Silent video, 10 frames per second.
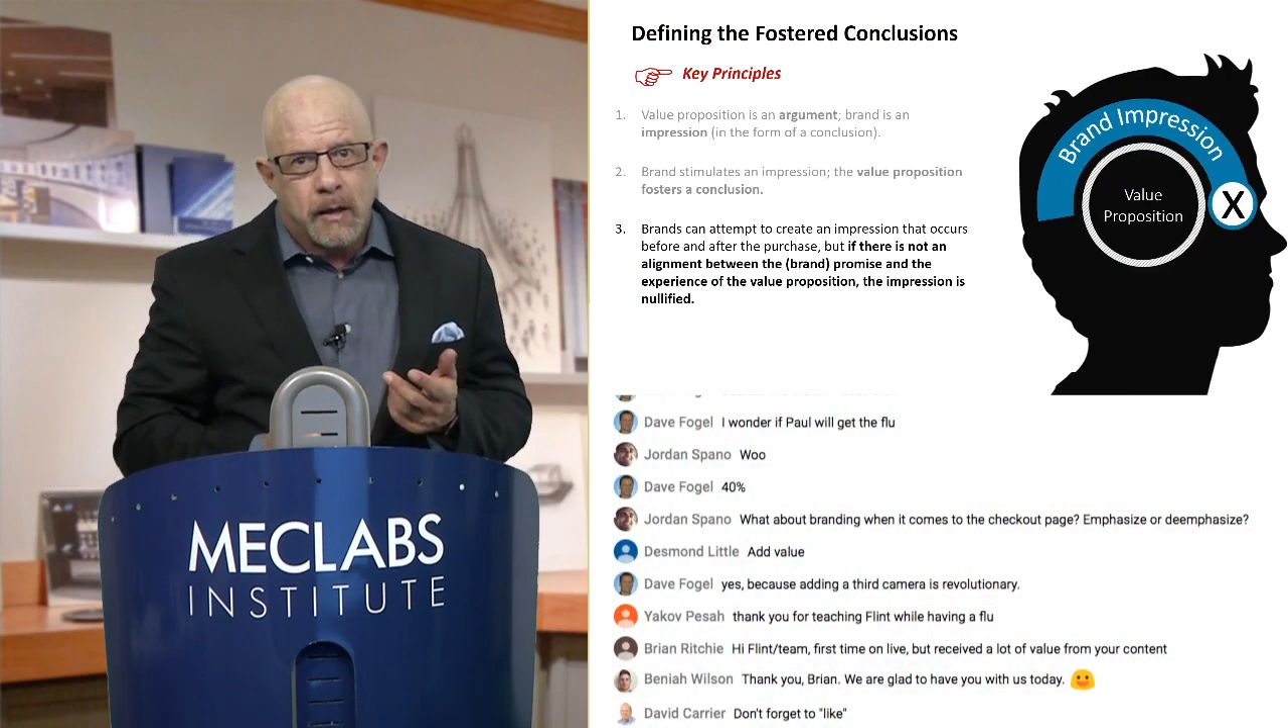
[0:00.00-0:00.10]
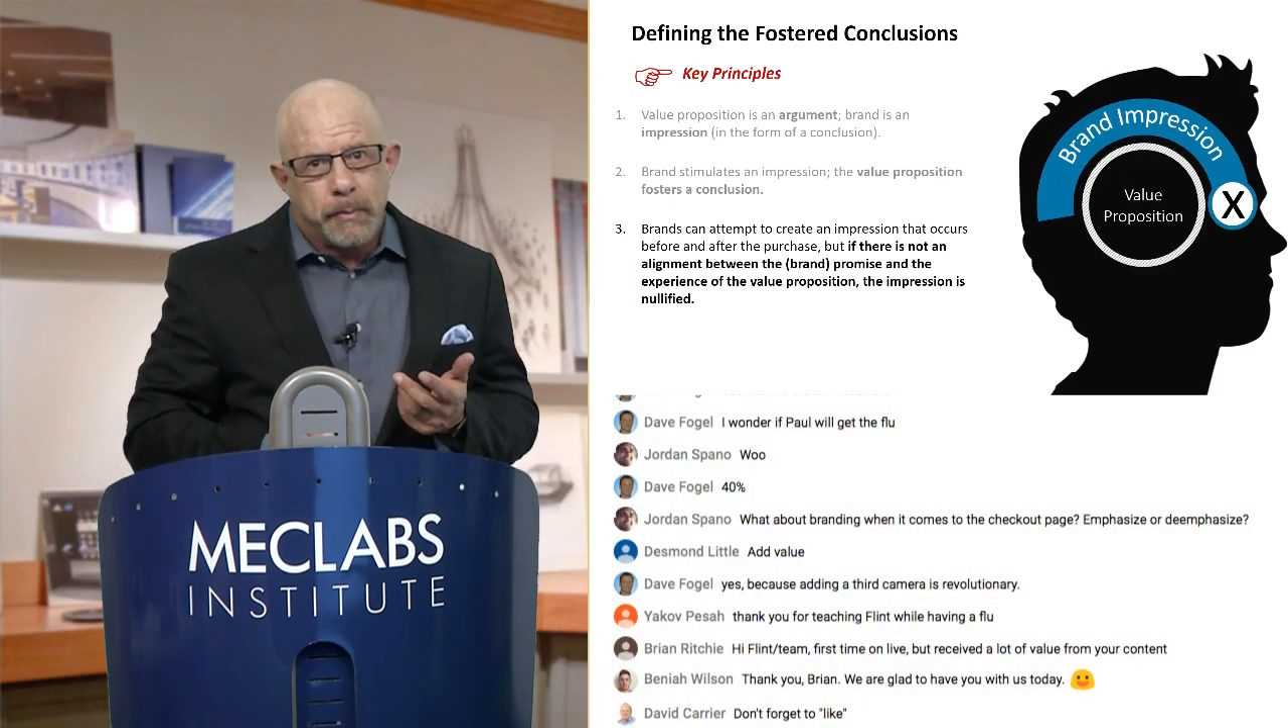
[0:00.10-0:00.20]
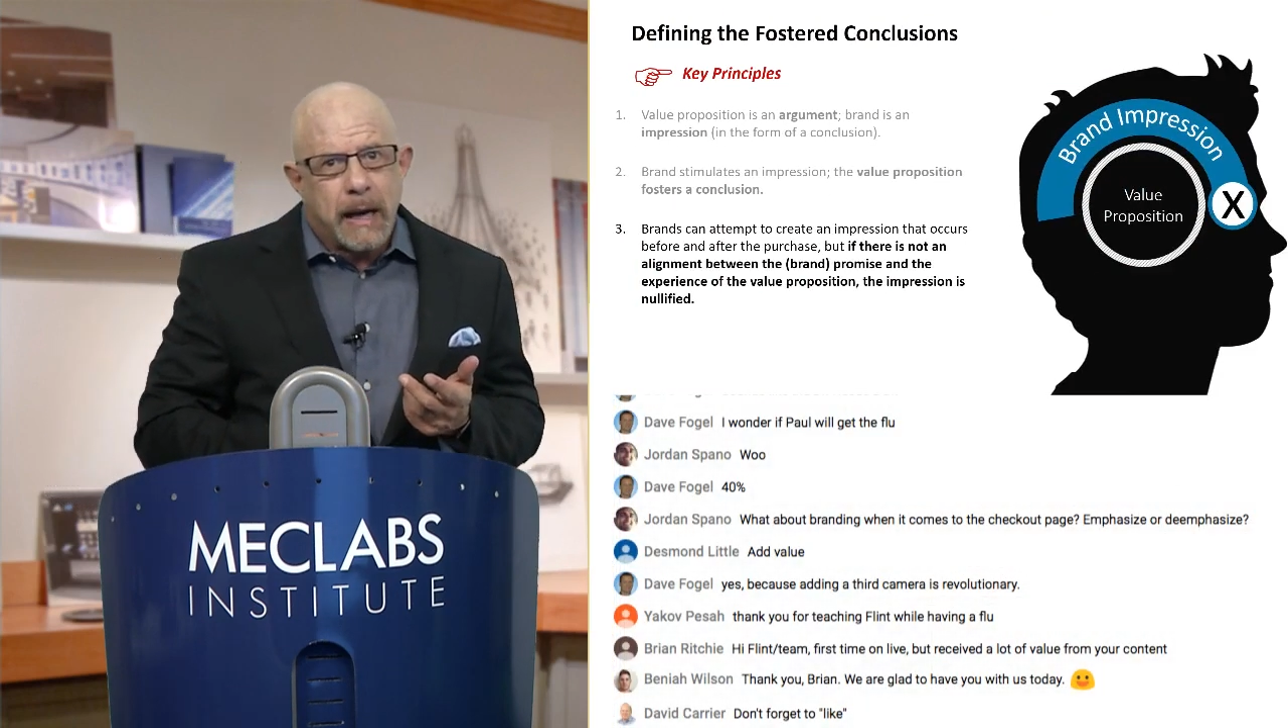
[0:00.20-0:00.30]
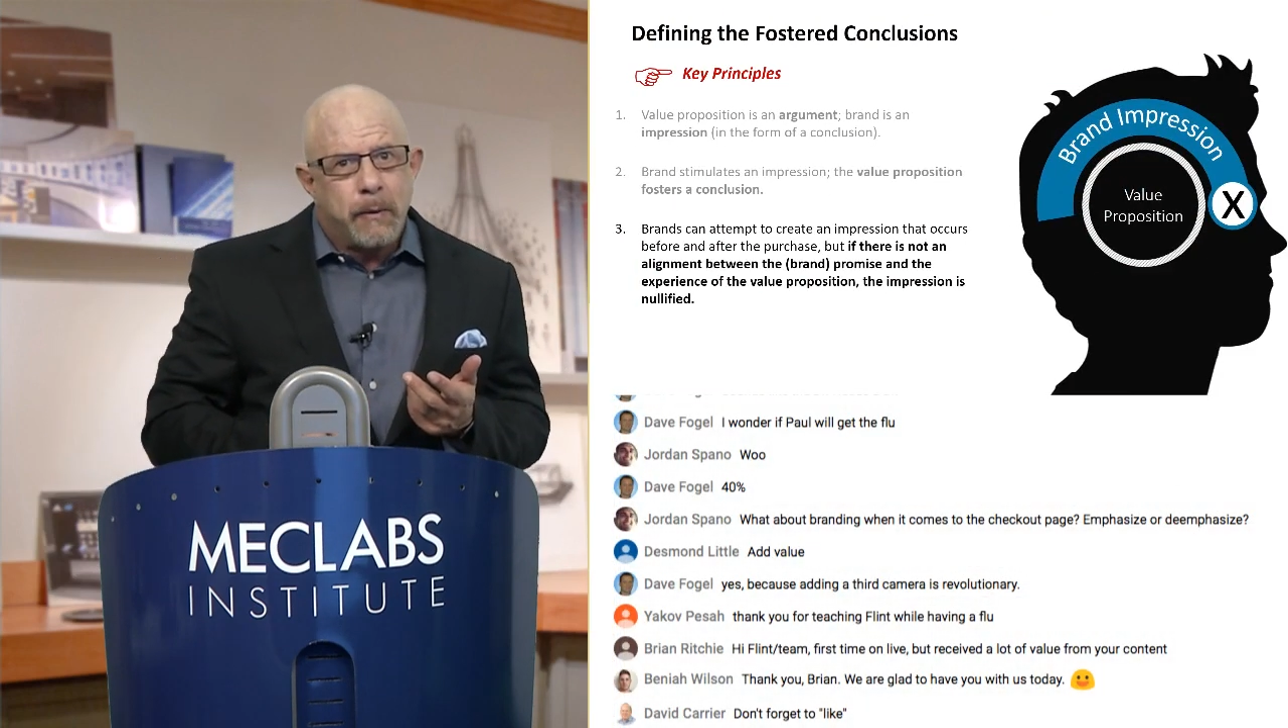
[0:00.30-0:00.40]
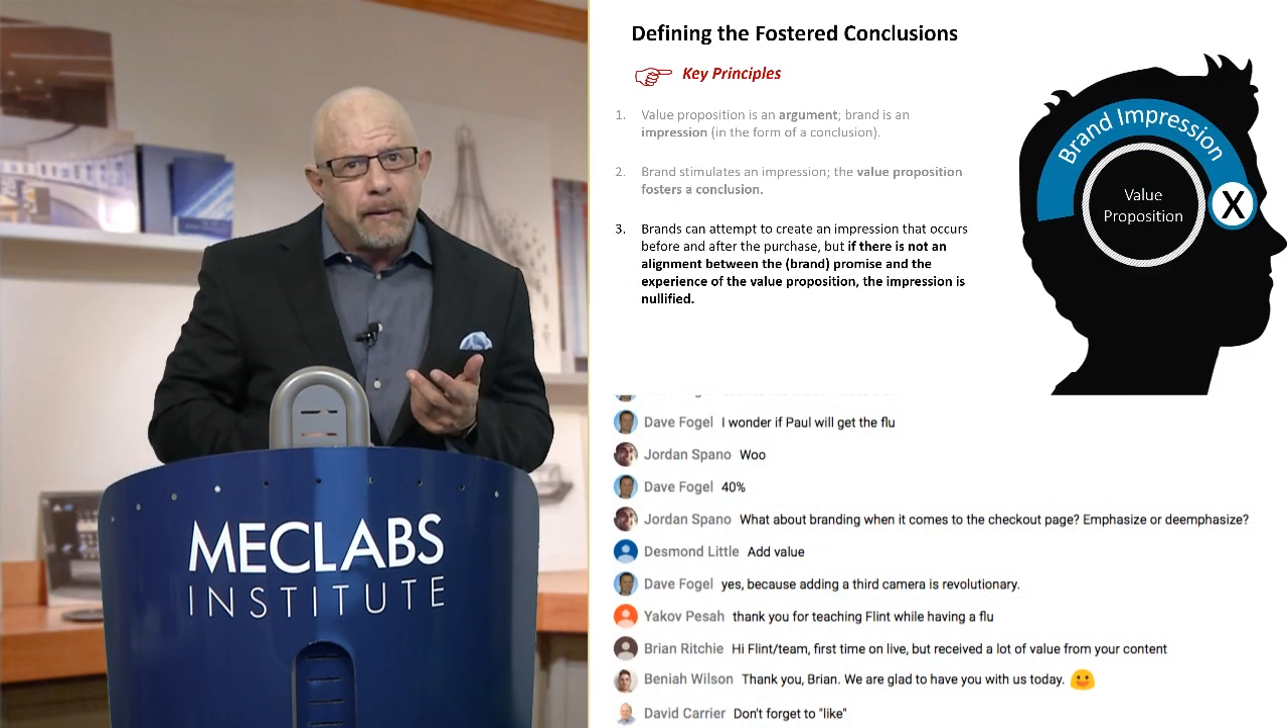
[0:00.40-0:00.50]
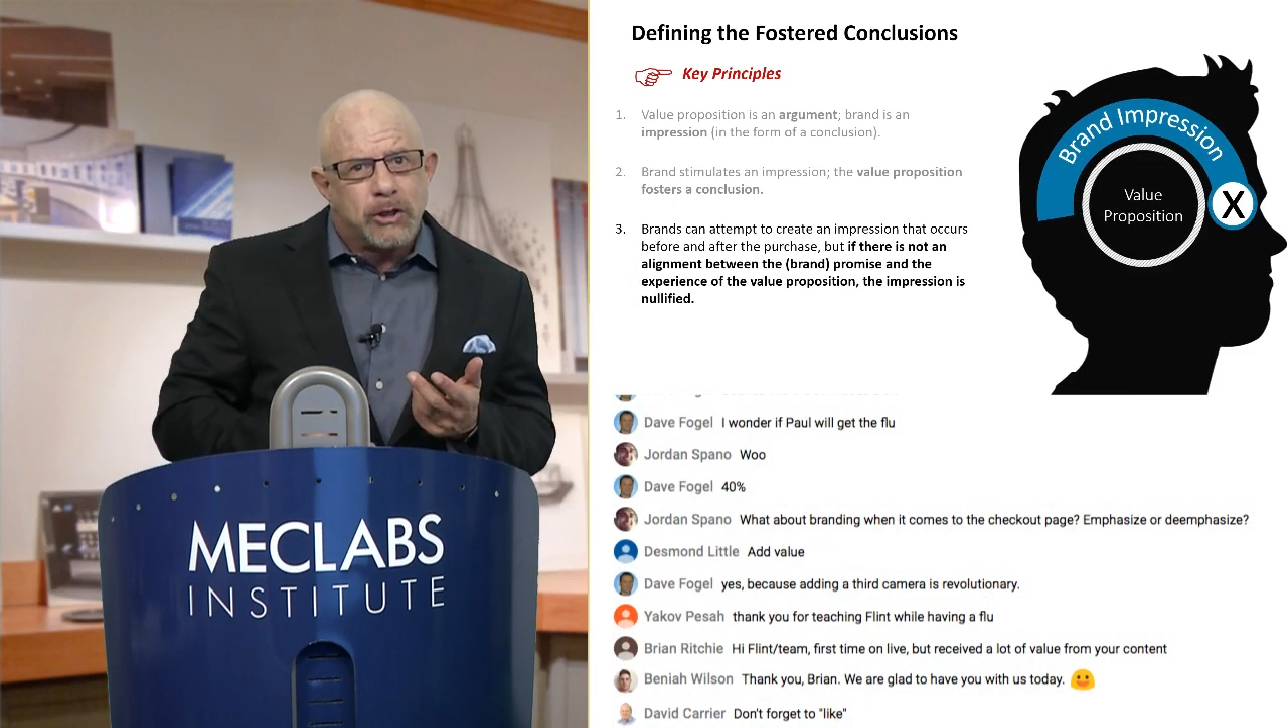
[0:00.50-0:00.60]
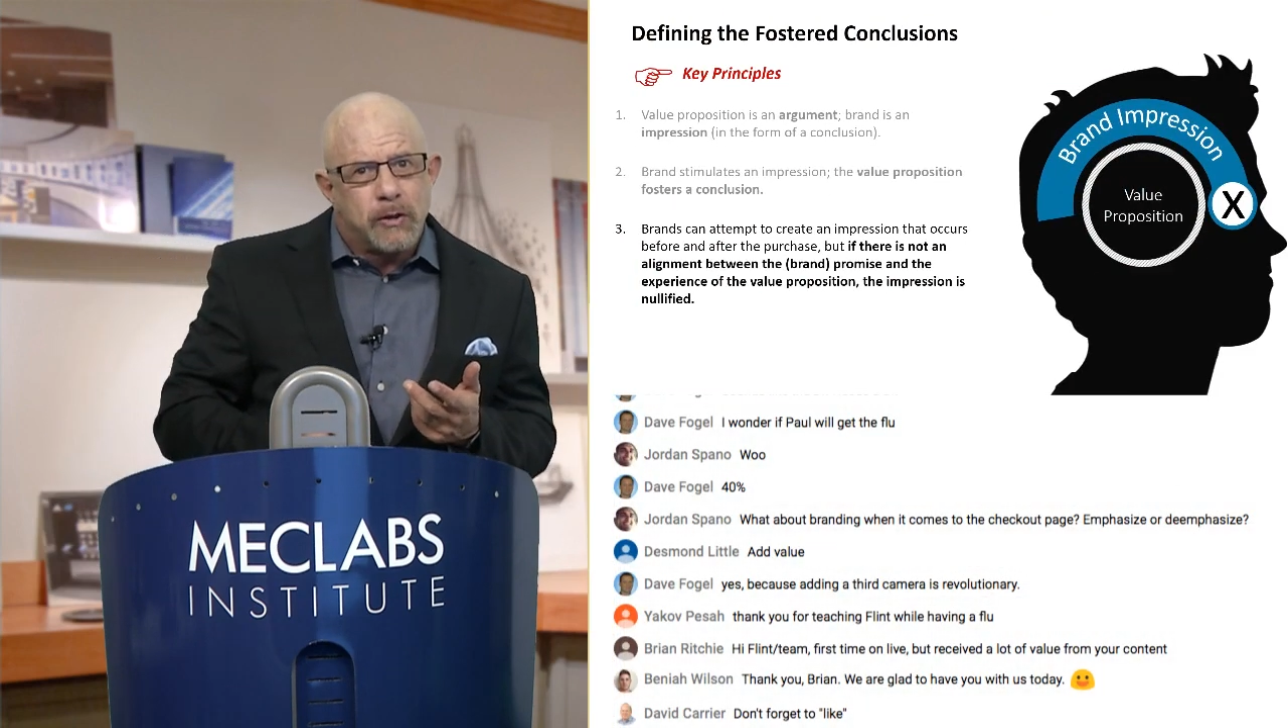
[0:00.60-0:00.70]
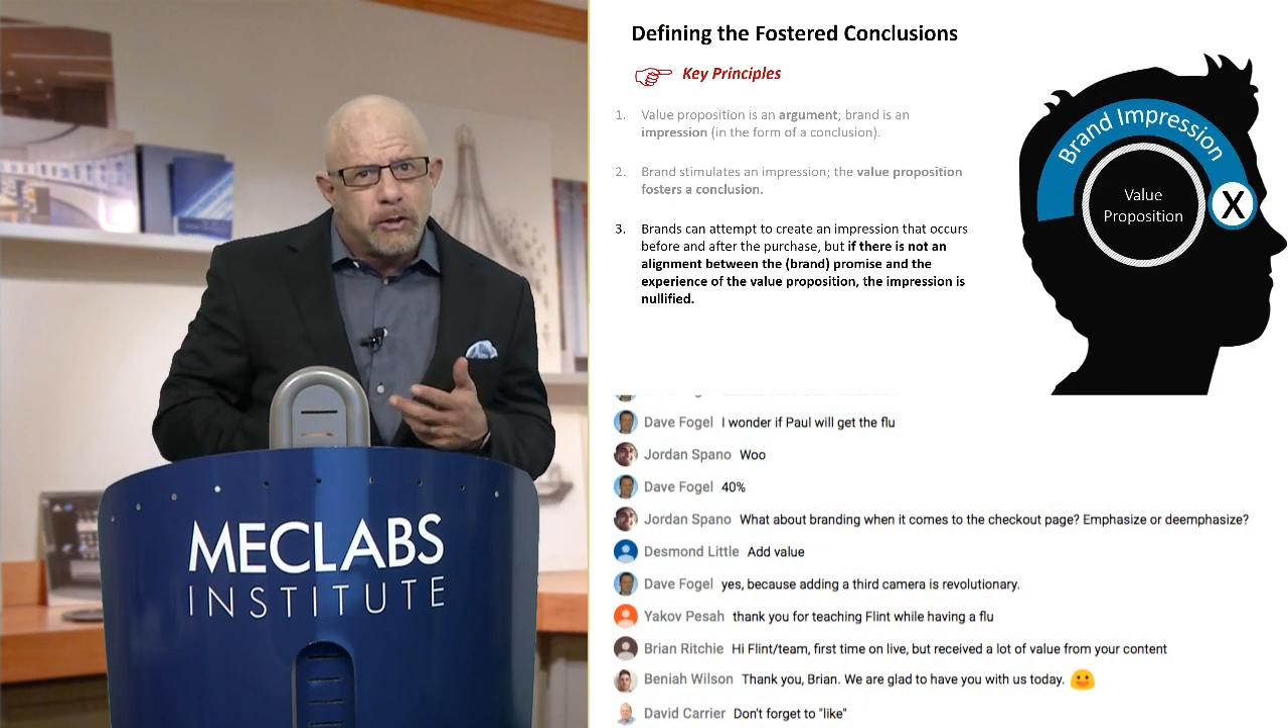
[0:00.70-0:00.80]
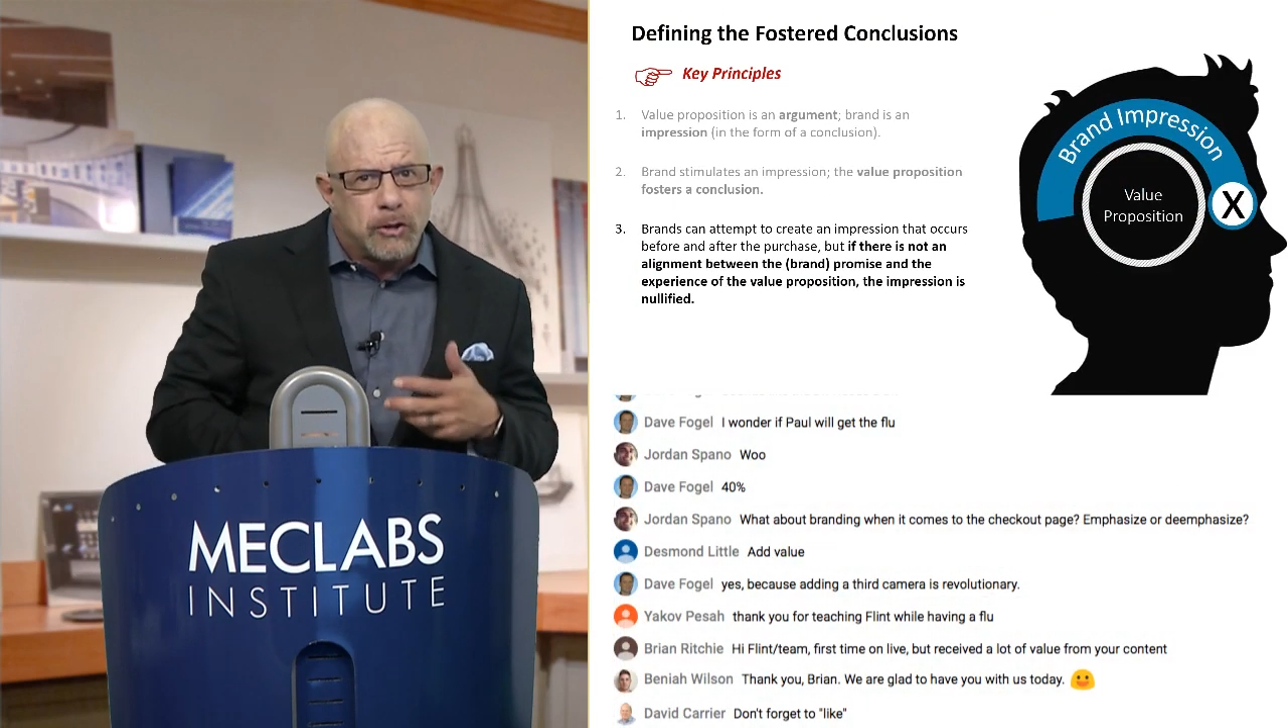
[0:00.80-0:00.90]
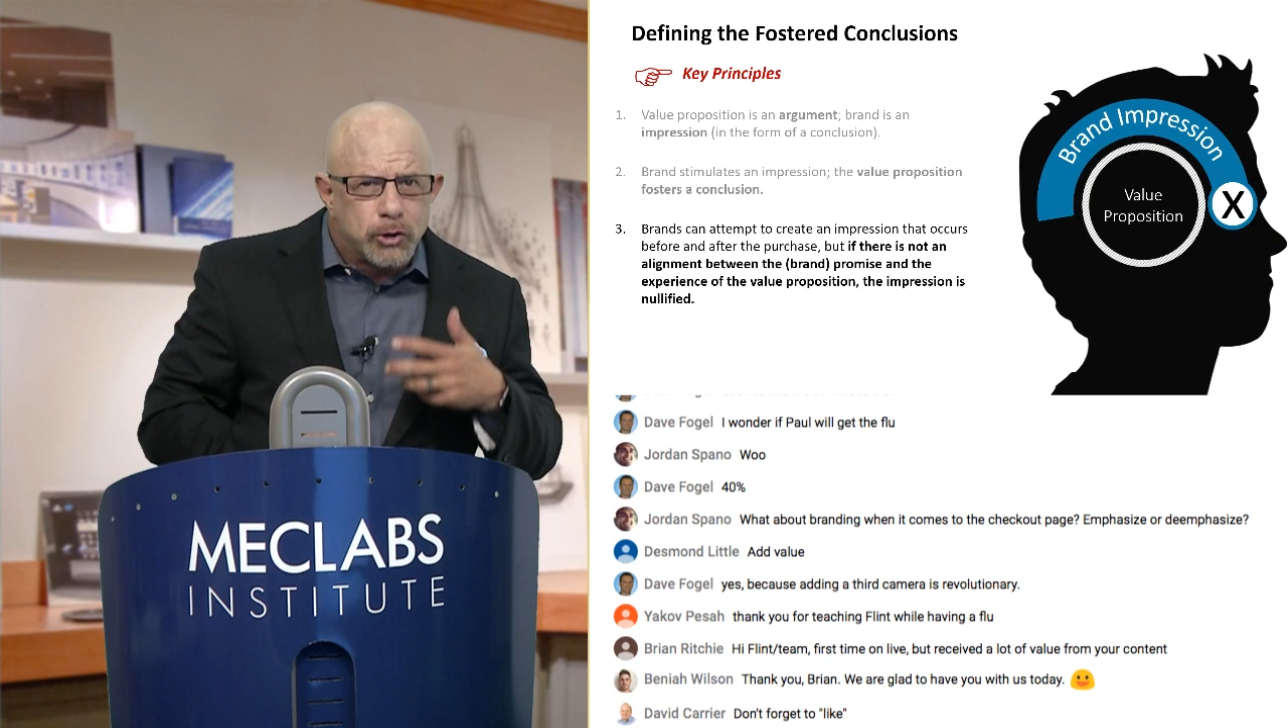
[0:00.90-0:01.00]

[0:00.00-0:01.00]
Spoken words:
But I want to make sure that you're